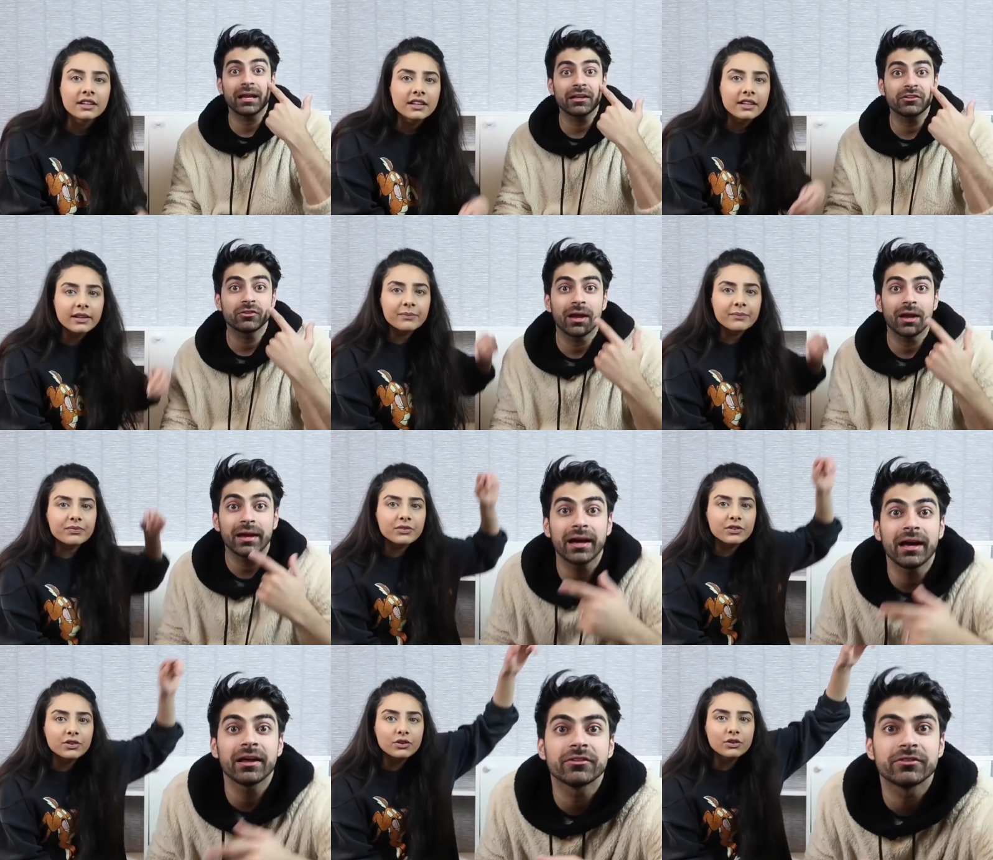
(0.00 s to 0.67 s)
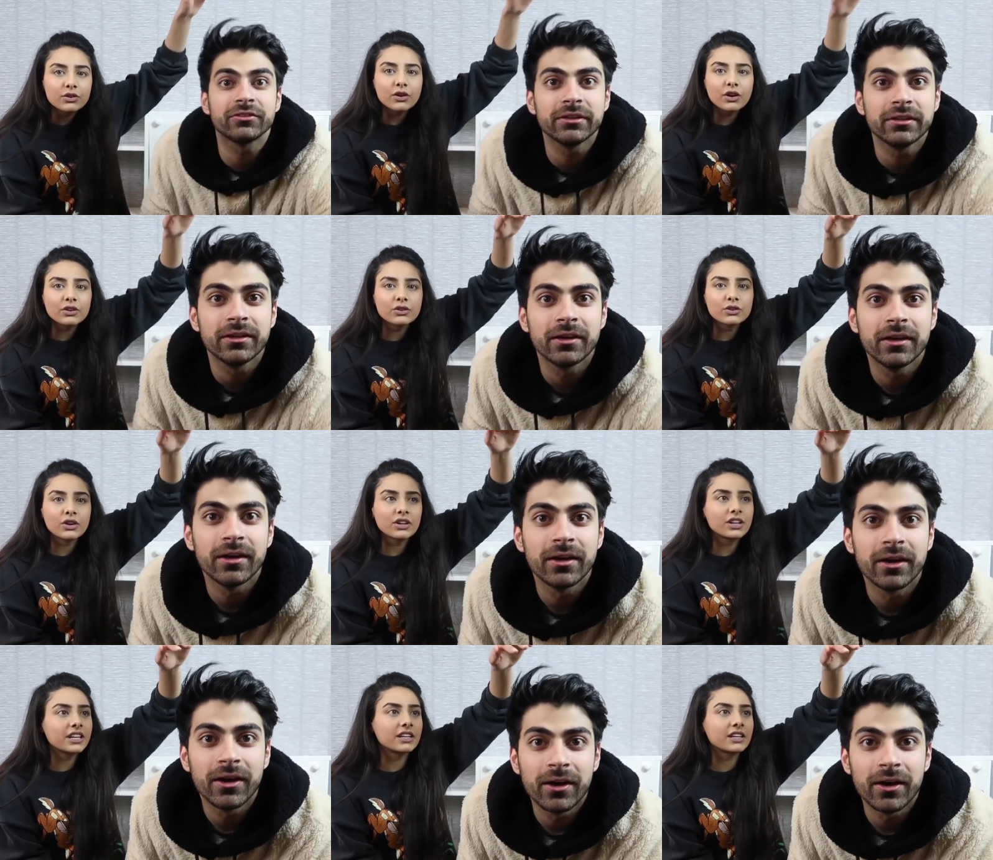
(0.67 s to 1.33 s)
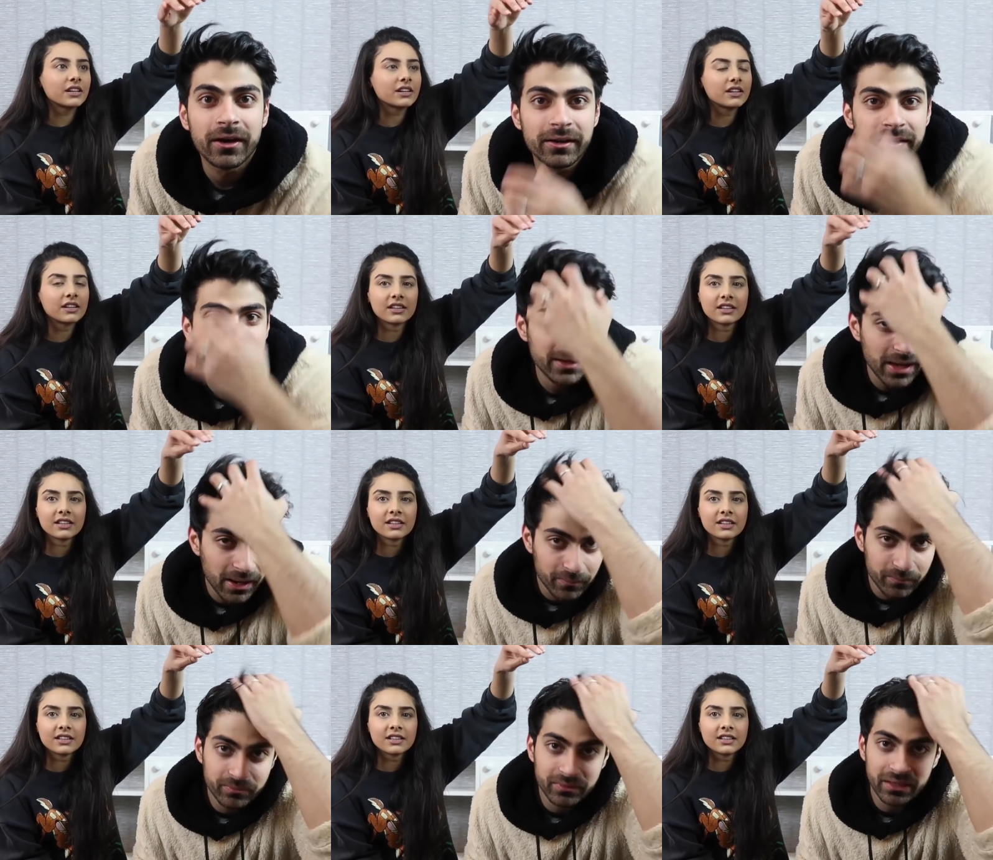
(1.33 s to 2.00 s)
Speaker 1: Last night I can't you see. Got, you got little...
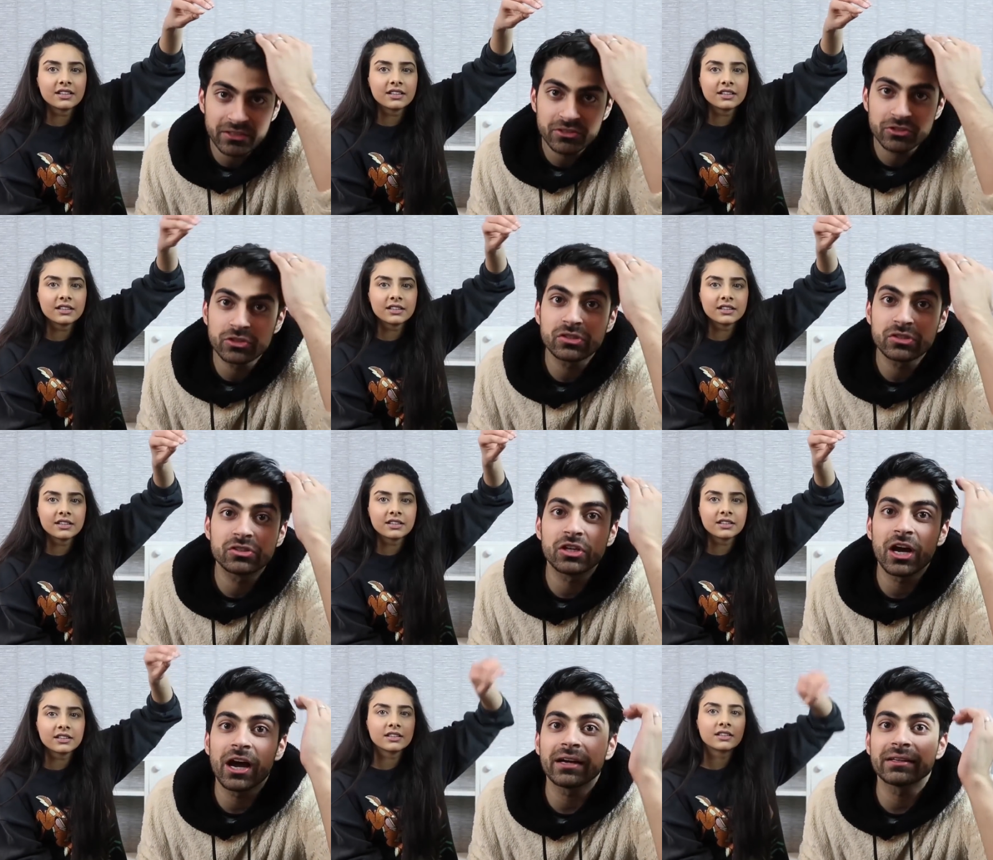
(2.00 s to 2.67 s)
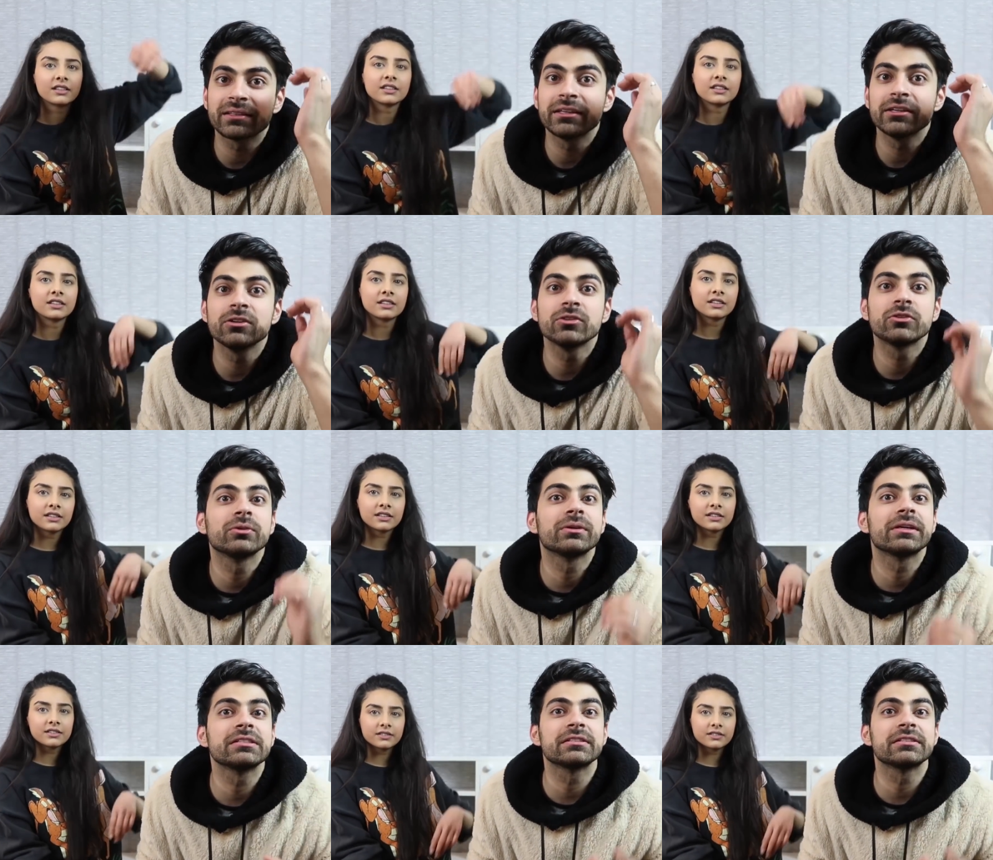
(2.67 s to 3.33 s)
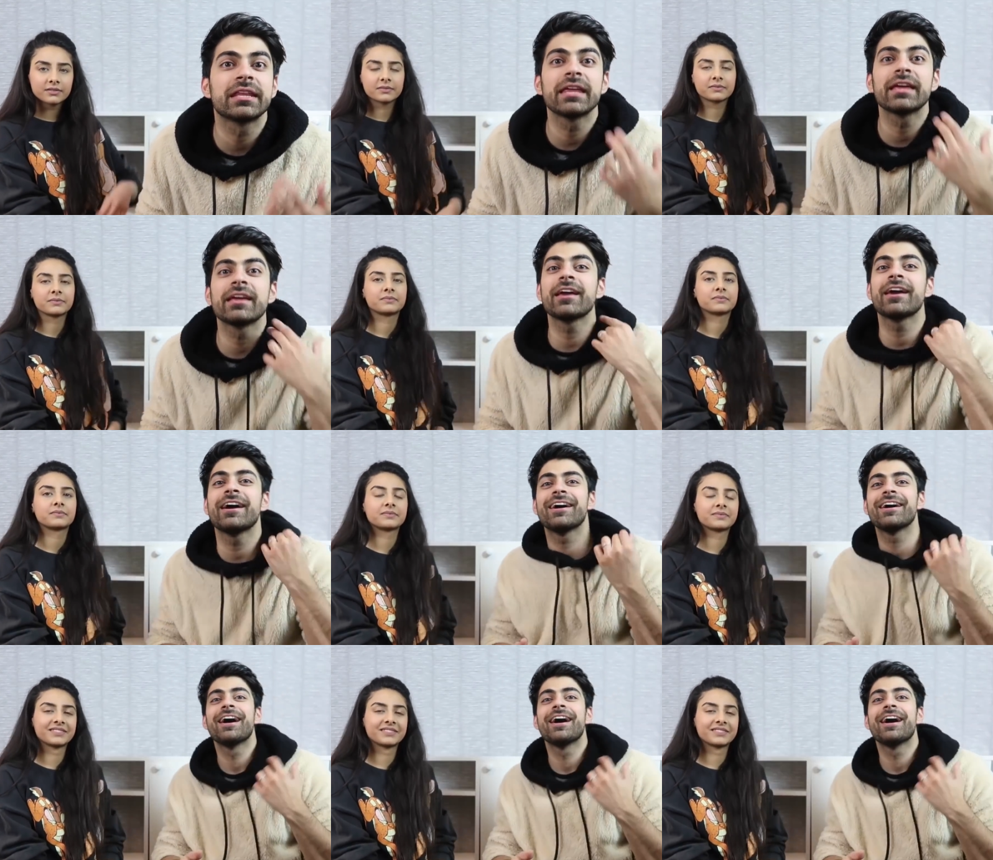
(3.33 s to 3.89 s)
Yep, there's just Shark Tale doing its thing.